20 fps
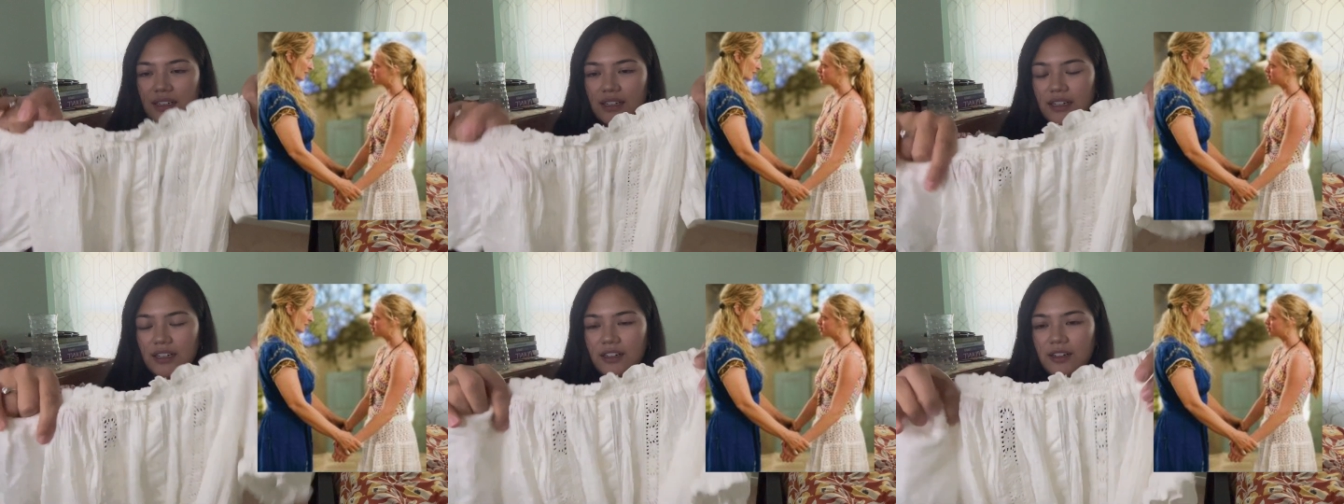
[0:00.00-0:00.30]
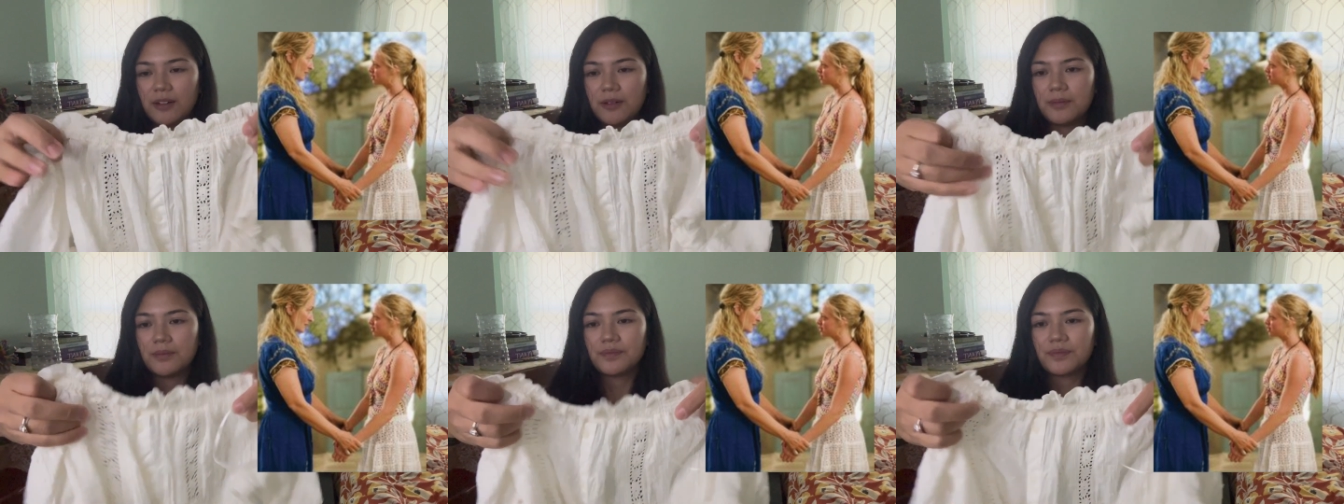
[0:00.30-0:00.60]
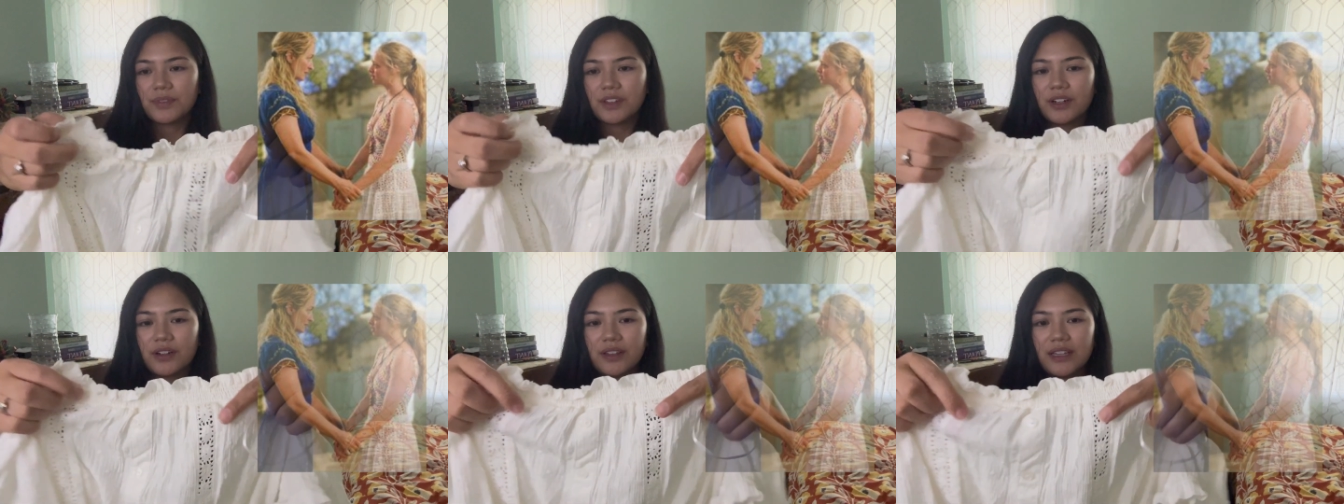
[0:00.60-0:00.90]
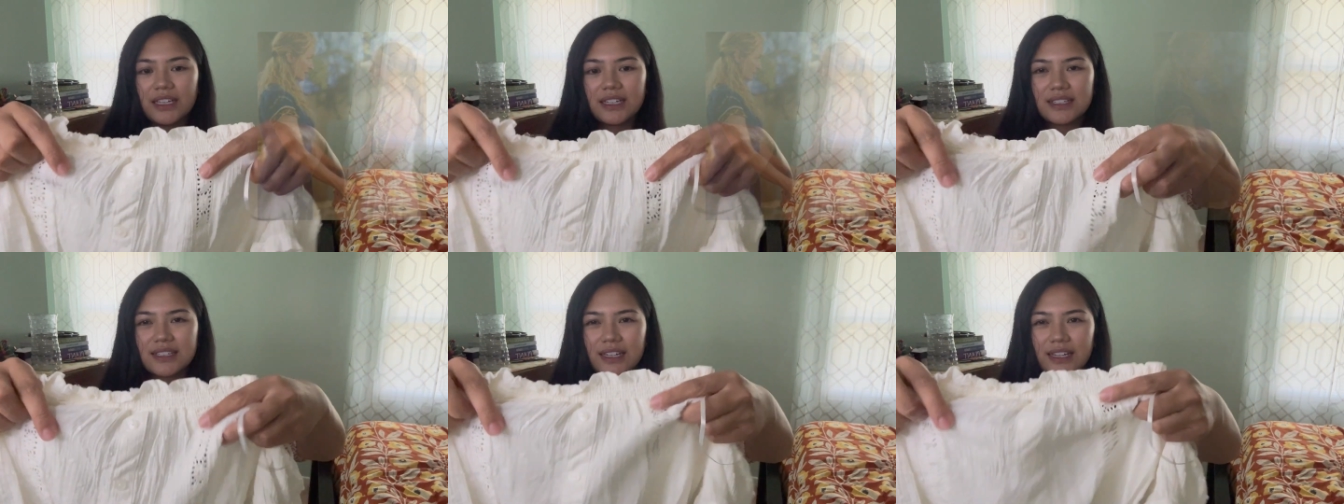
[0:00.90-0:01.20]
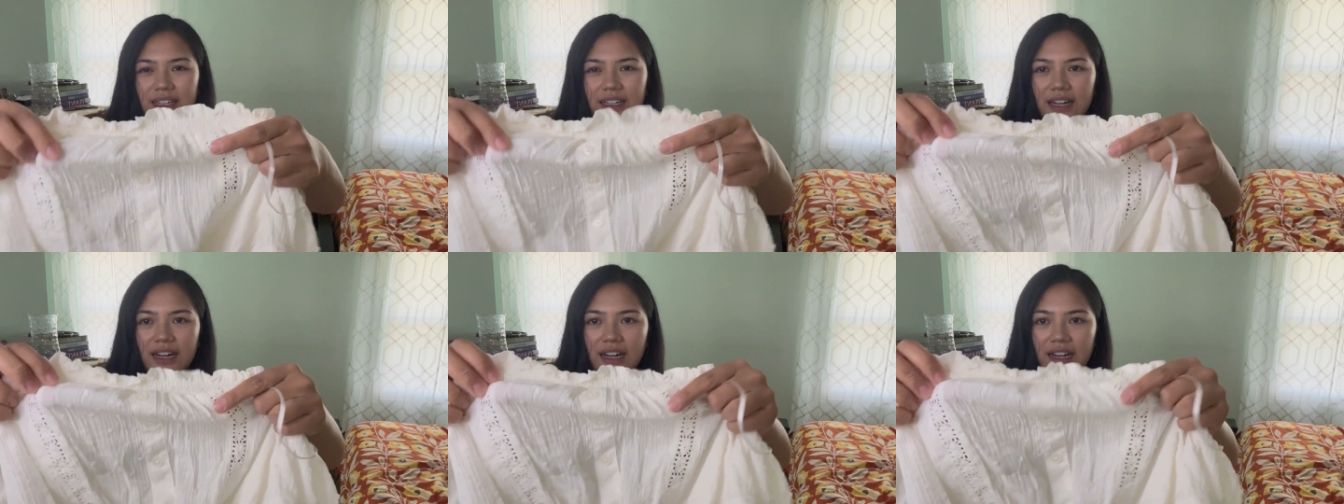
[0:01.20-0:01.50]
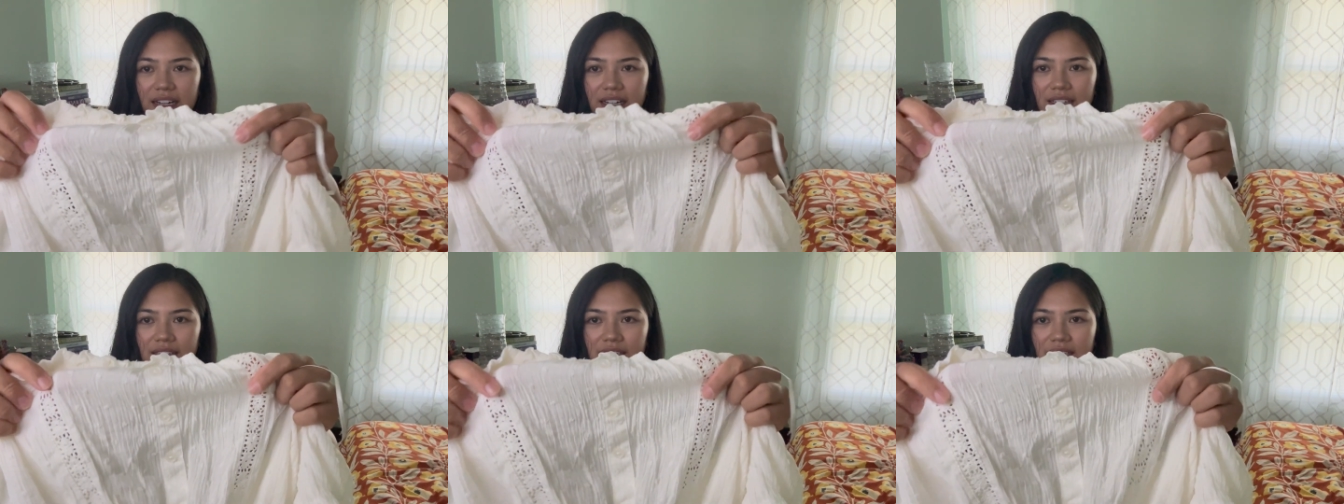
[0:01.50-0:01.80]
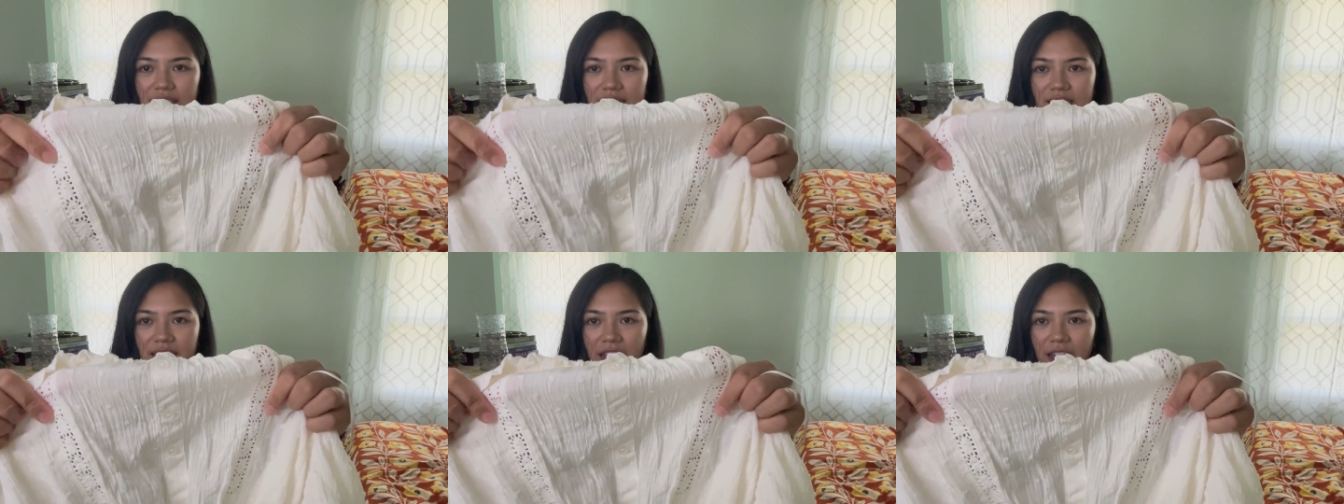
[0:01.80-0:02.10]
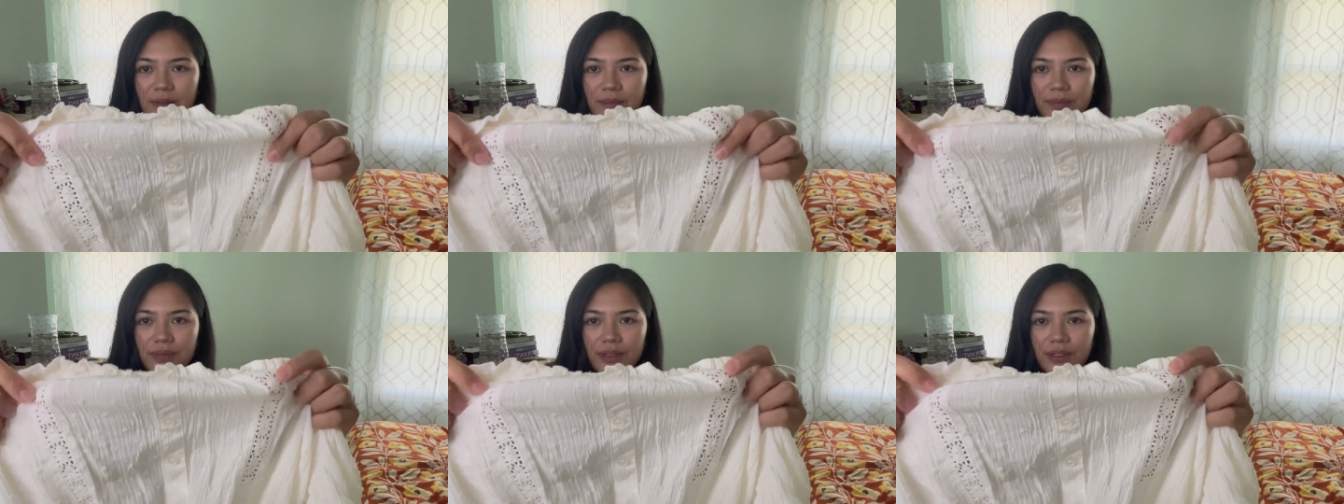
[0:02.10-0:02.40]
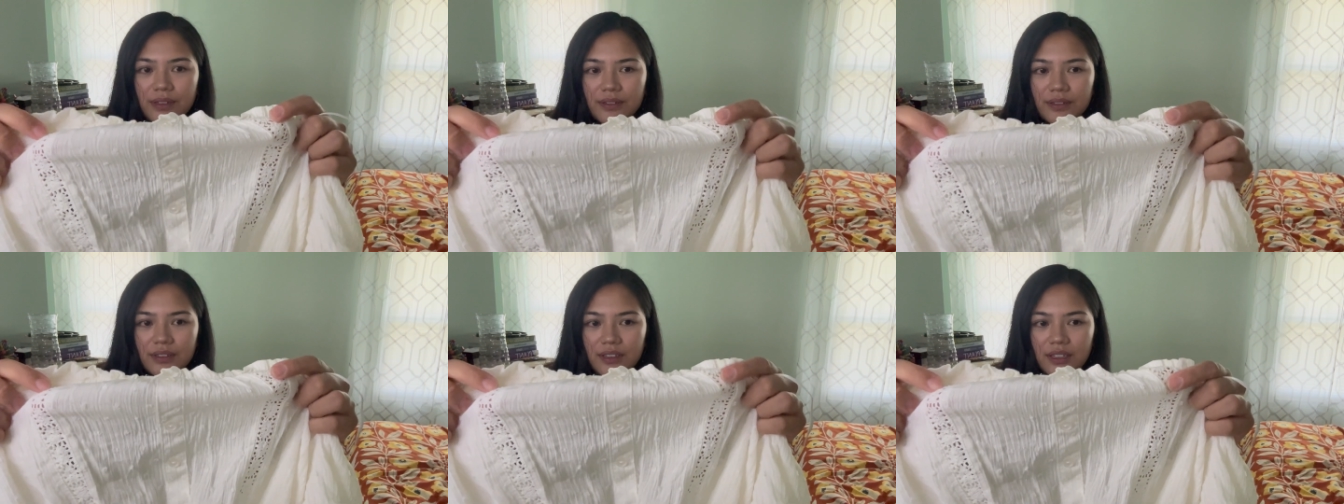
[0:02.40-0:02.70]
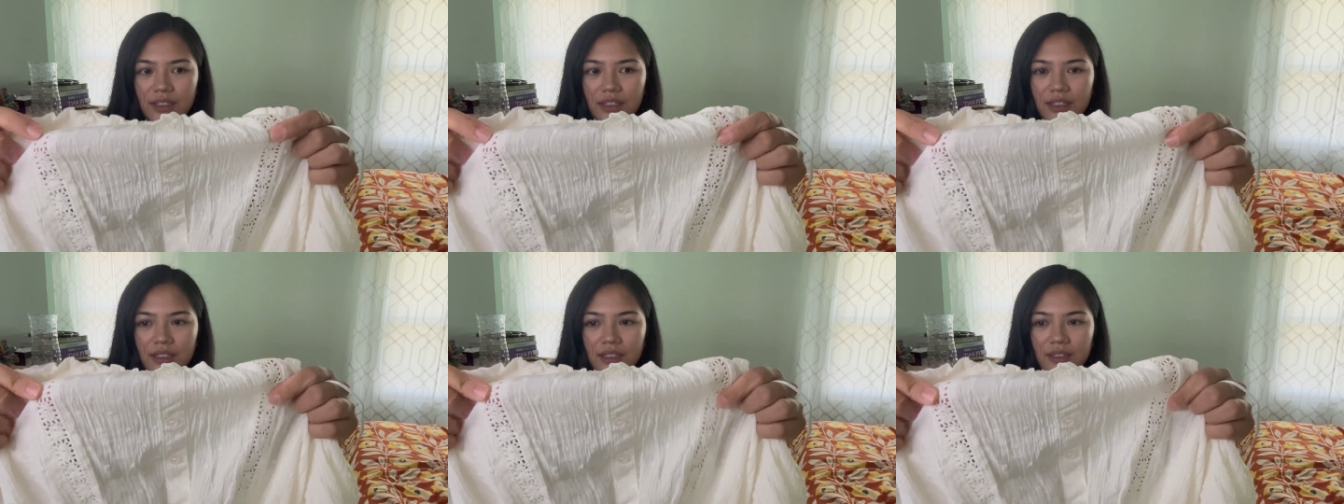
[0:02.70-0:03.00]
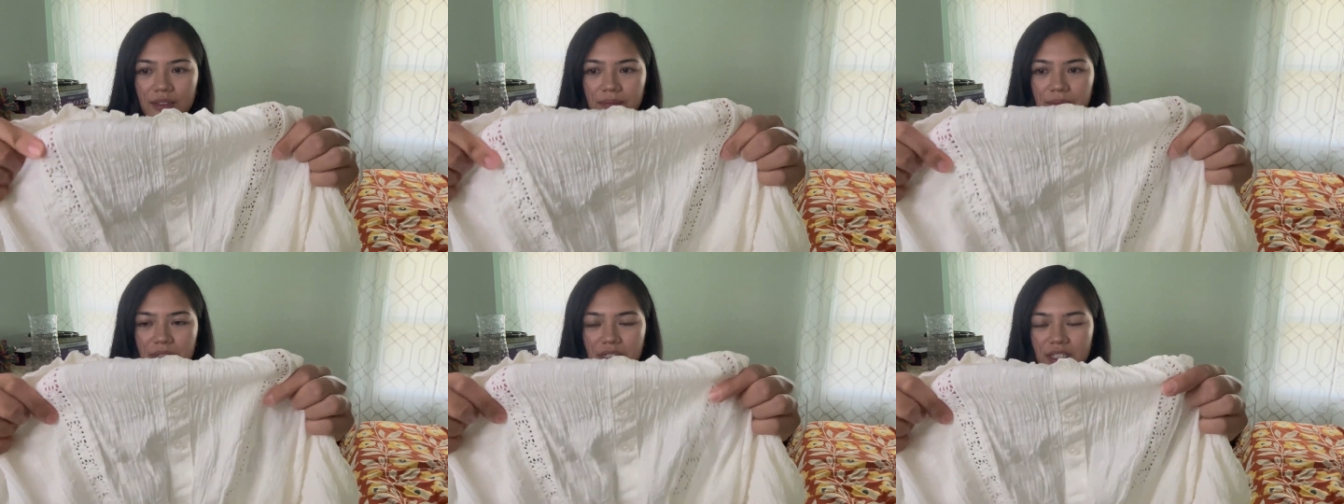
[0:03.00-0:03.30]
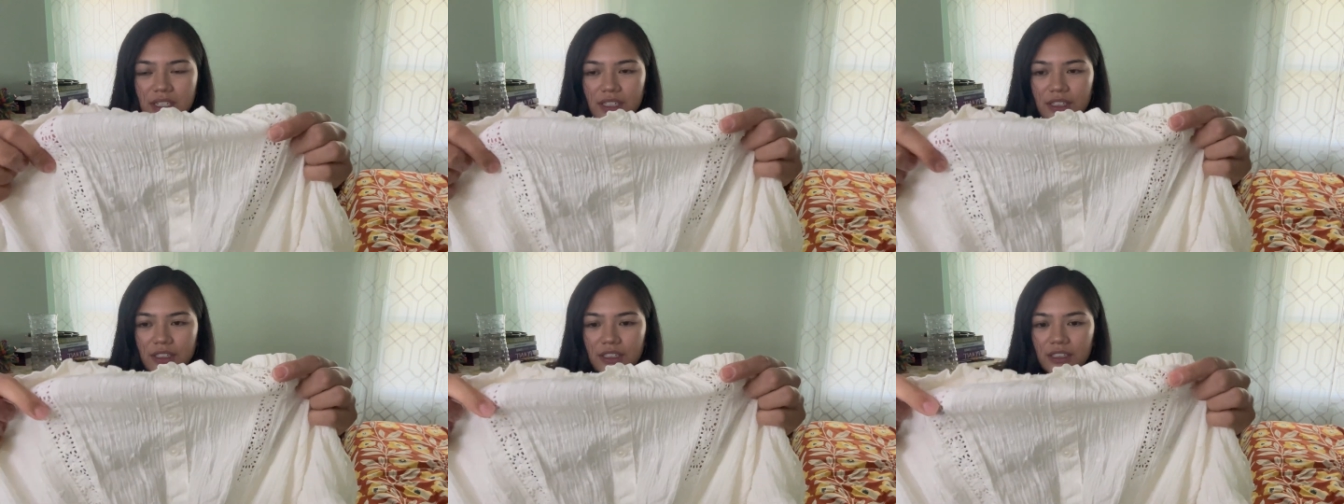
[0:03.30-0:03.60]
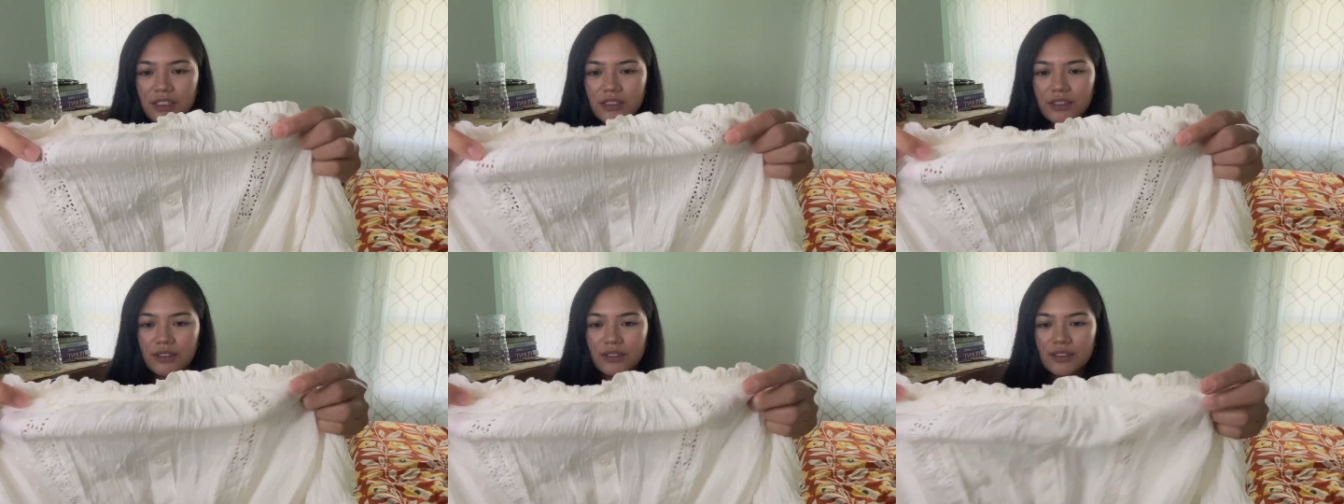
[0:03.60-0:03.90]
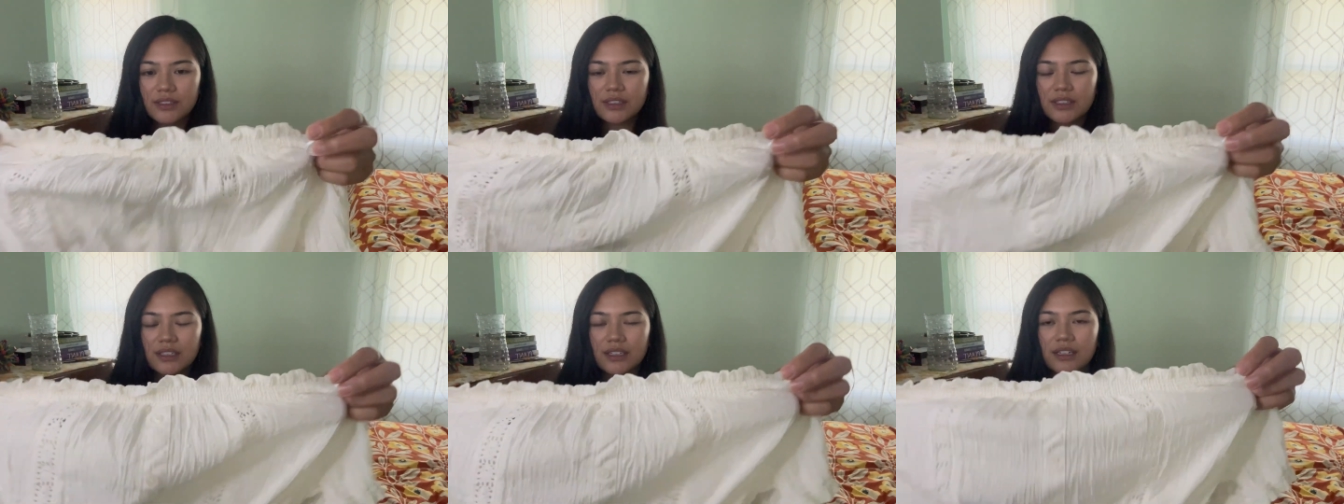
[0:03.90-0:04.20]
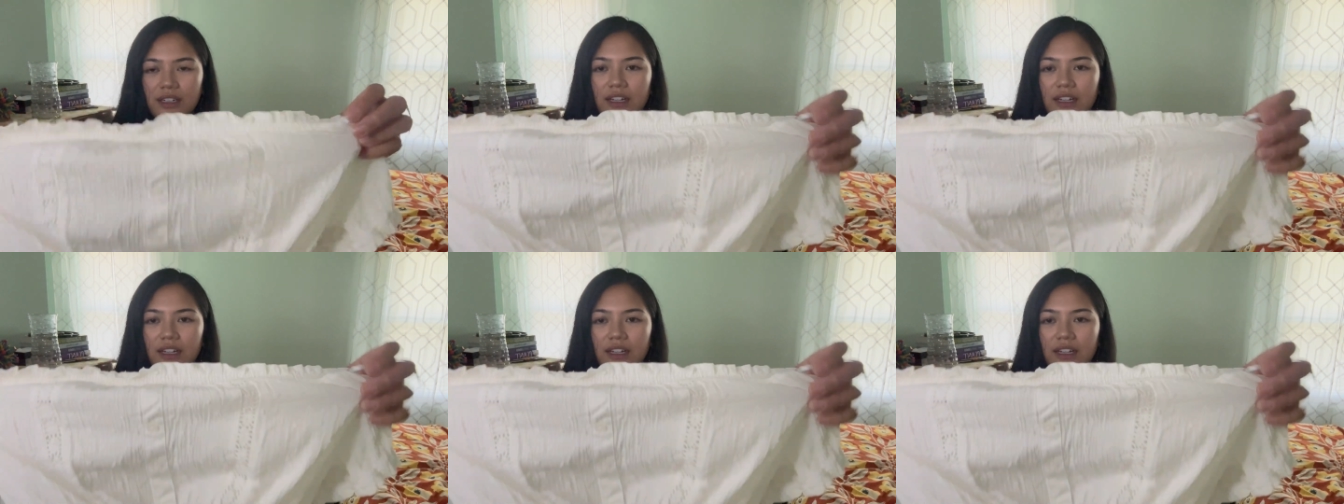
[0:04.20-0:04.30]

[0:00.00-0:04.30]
Um, are these like eyelet type materials?